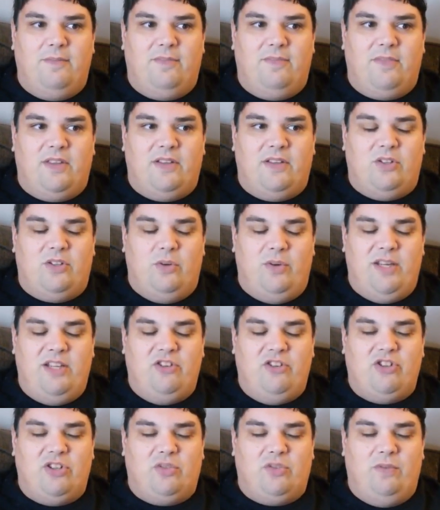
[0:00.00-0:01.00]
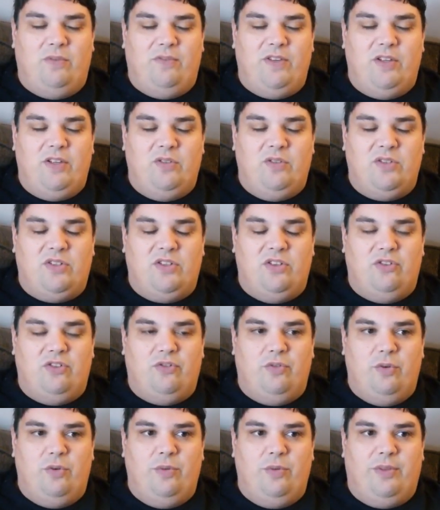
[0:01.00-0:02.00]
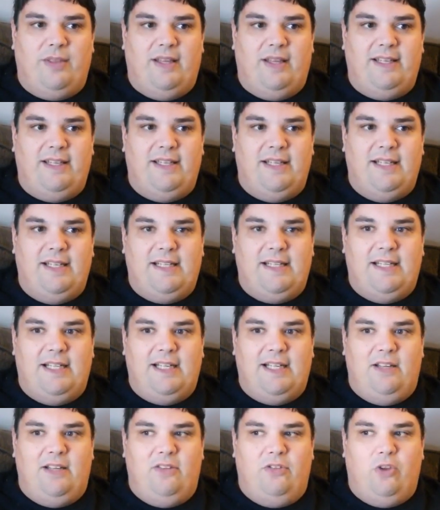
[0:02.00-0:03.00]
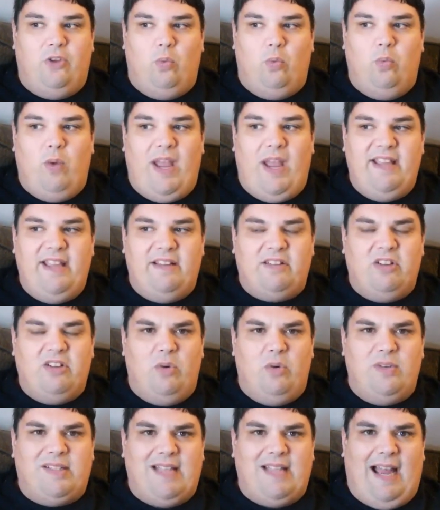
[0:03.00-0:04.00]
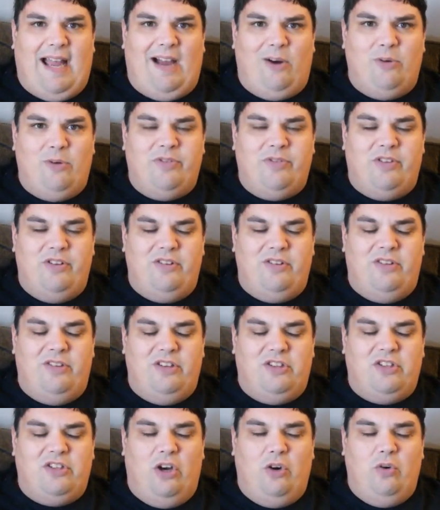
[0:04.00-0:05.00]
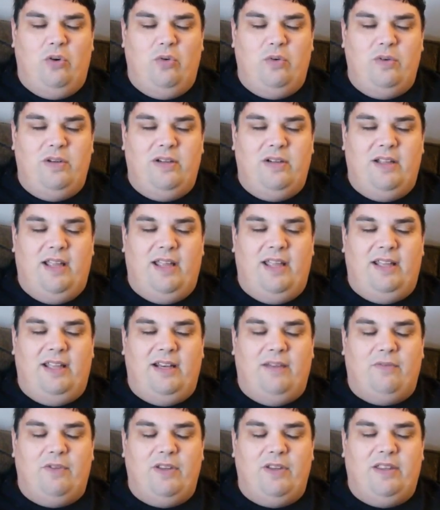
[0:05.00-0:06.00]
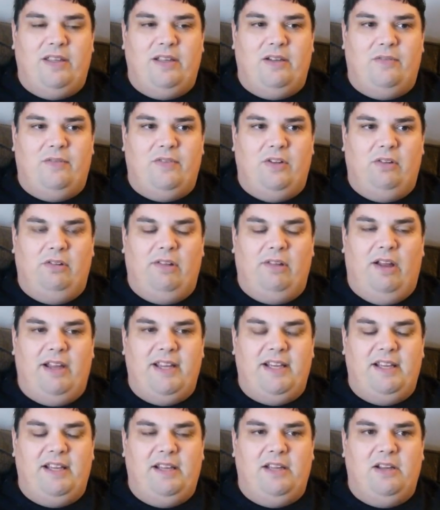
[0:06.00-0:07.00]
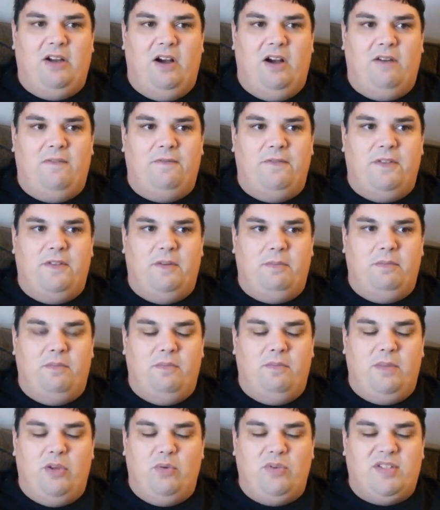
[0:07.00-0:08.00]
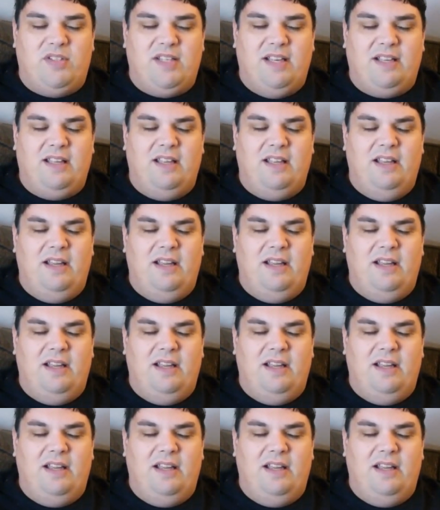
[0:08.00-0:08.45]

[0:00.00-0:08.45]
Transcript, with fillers: so he just reveals the truth and the way it goes out the the tone and everything of the lighting of the music